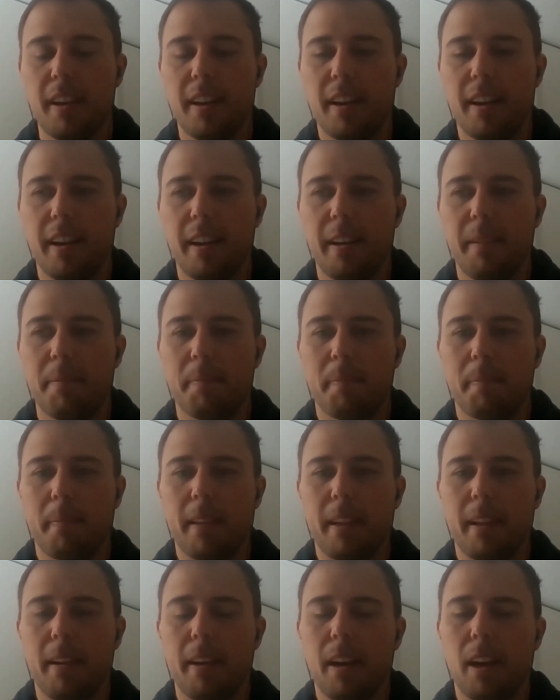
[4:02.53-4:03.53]

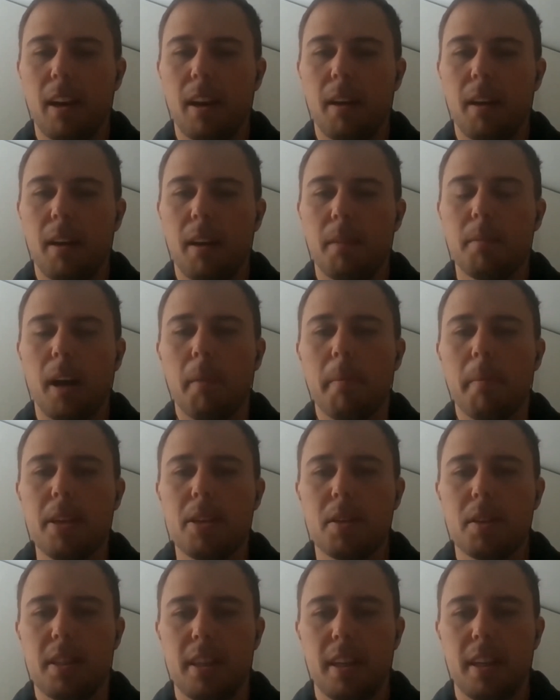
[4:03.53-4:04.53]
I'm
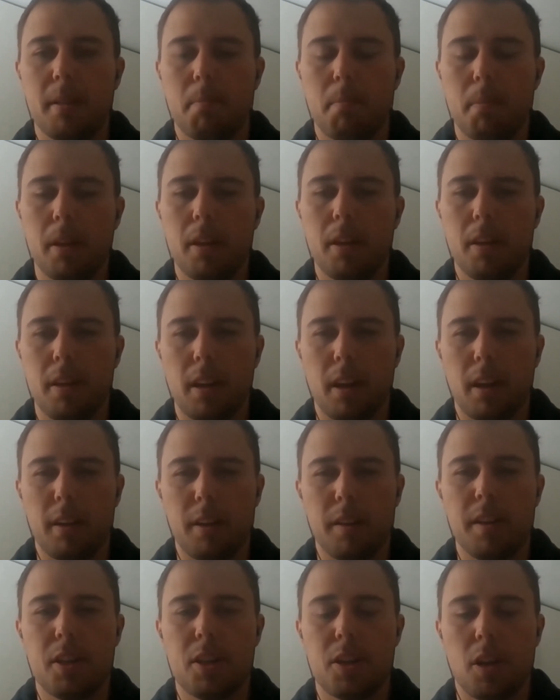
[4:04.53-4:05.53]
interested.
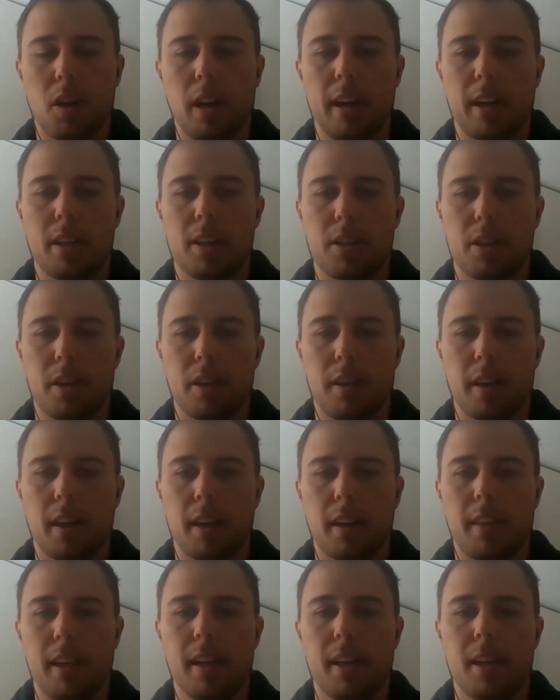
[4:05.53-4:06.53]
You're in China, and I
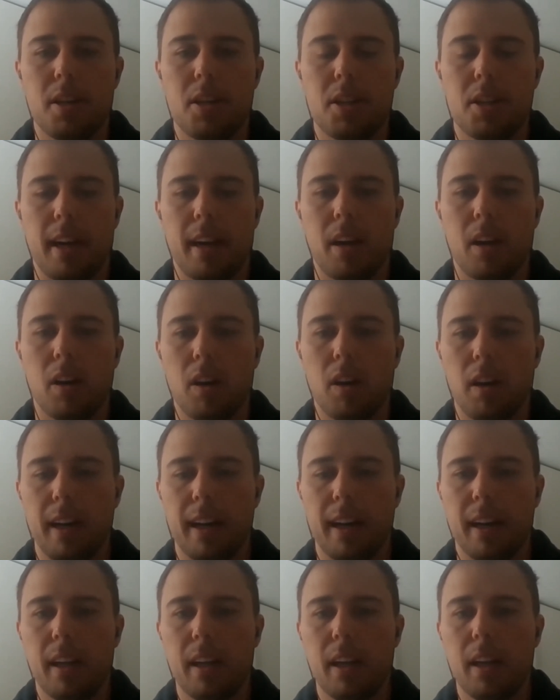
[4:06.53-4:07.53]
think in
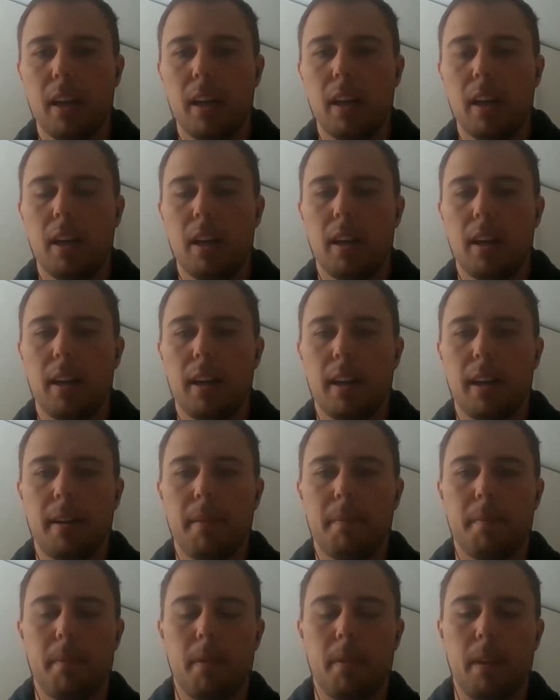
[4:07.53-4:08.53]
Shanghai.
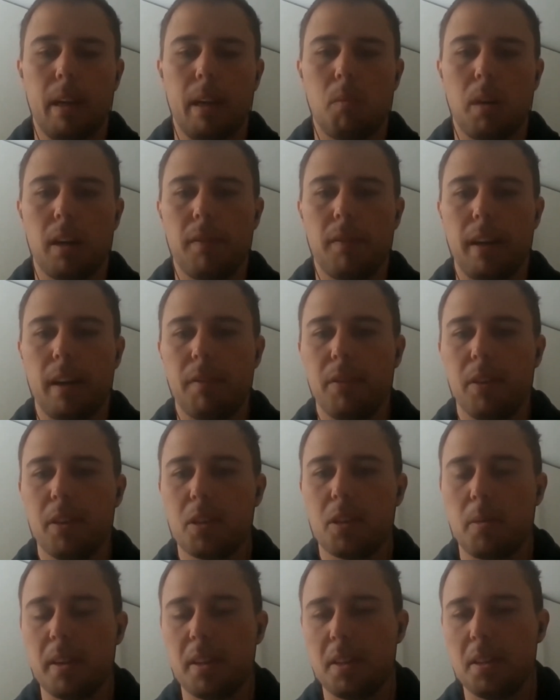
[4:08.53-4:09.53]
And one of our
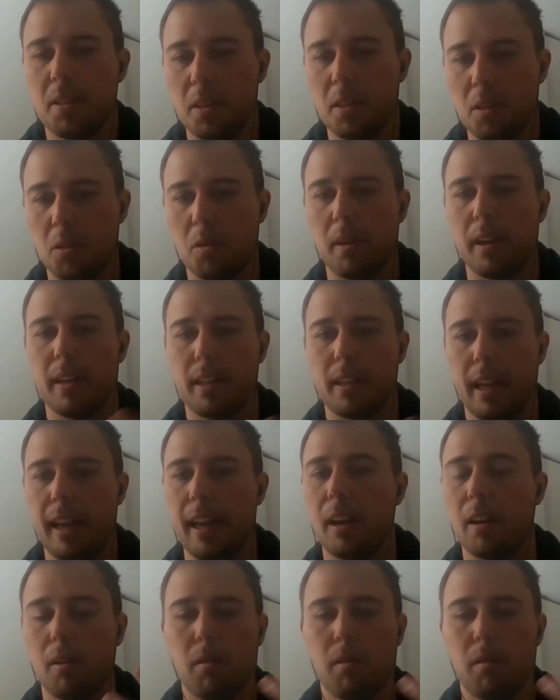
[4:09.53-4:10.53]
first questions is always
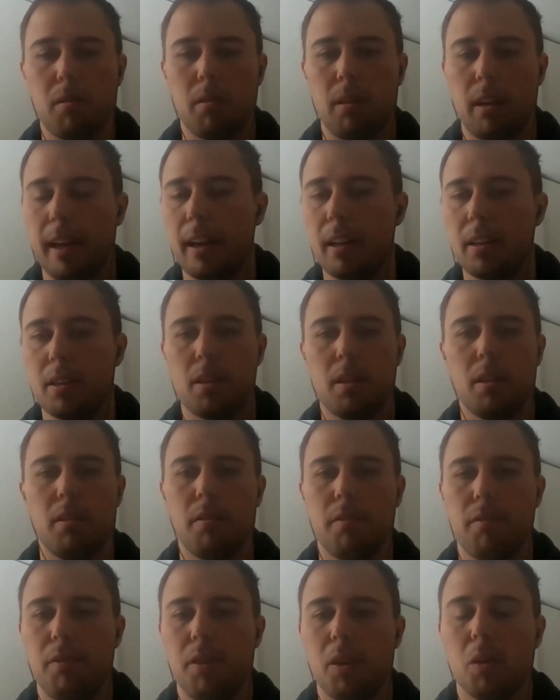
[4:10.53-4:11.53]
how sort
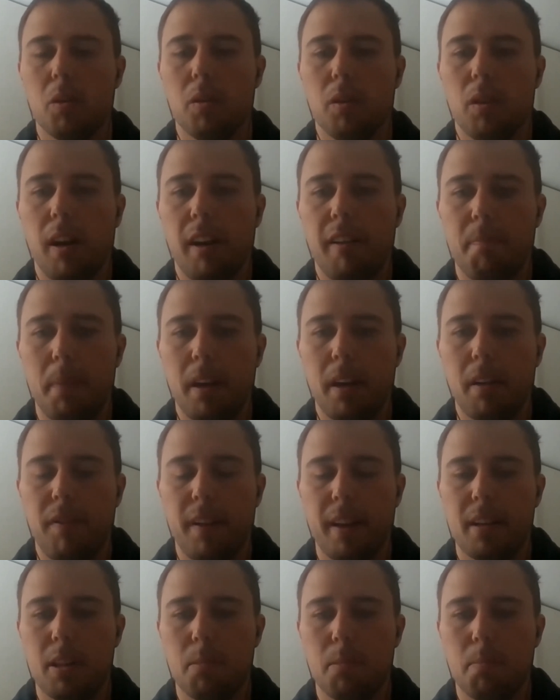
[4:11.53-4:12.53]
of your life been
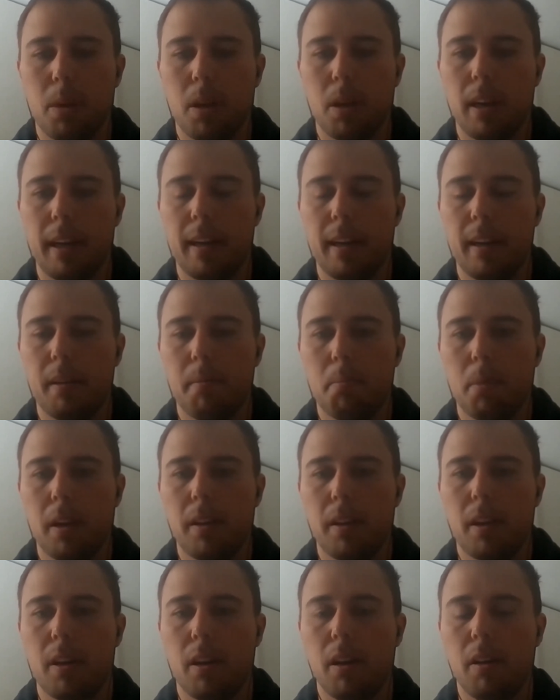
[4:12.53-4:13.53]
affected by
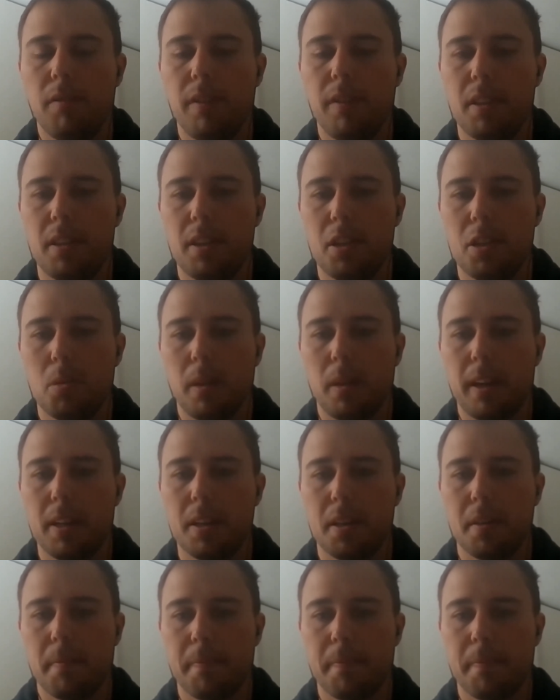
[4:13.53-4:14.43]
the COVID situation?